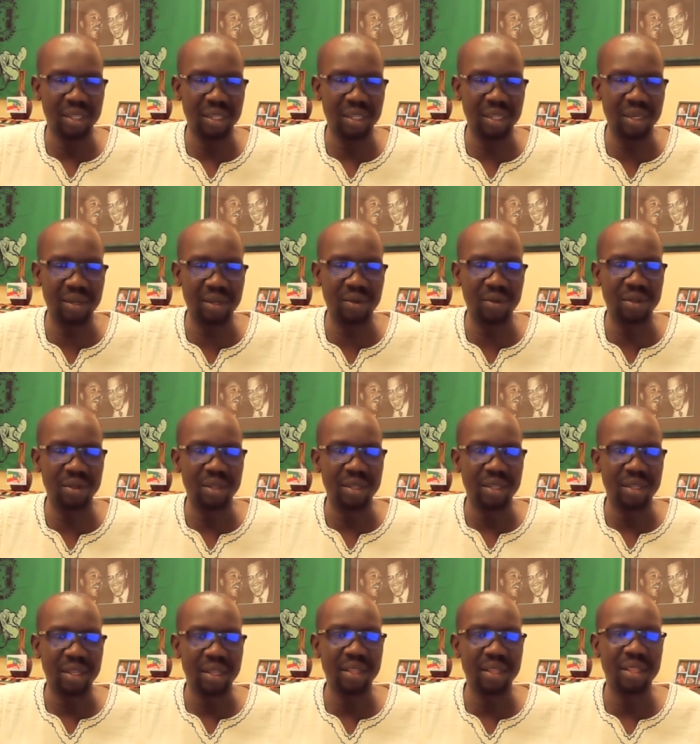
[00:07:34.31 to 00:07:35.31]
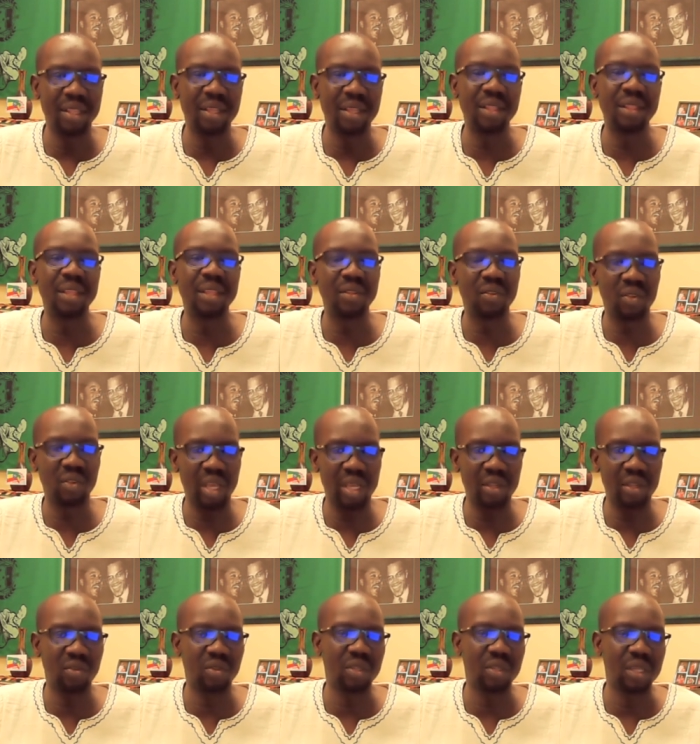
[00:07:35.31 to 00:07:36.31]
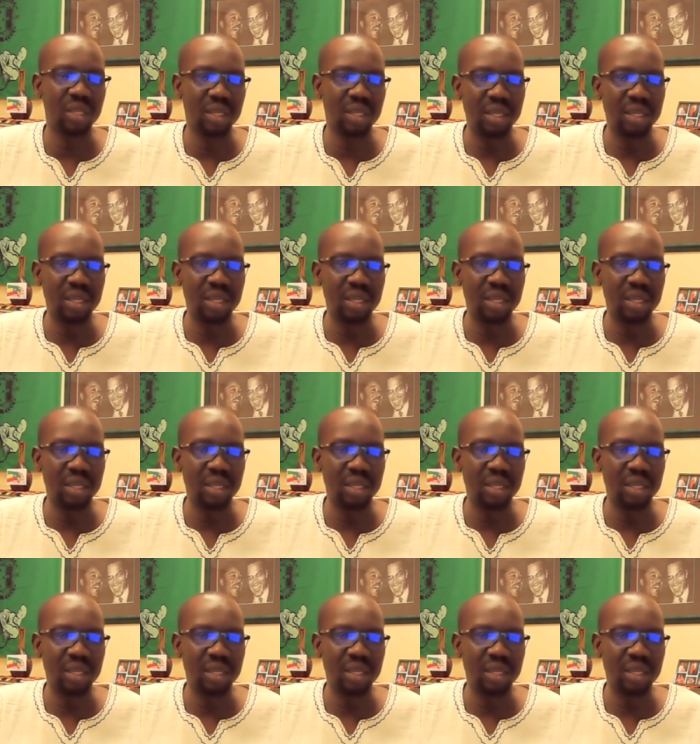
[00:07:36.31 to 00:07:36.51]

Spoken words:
In this case,